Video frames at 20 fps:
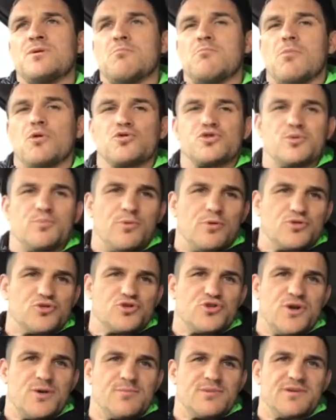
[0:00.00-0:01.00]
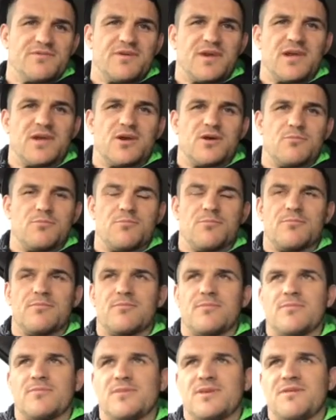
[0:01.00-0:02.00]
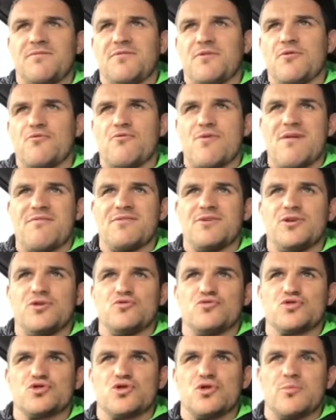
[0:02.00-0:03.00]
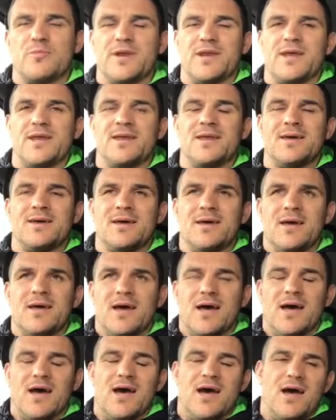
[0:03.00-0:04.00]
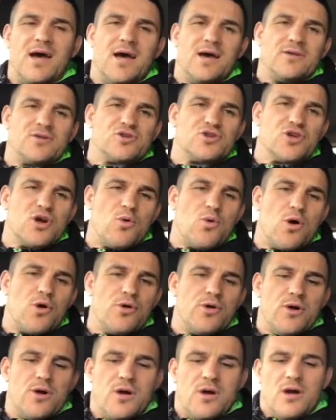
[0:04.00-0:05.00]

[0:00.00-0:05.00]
multiple streams of income, different revenues coming in, and so on.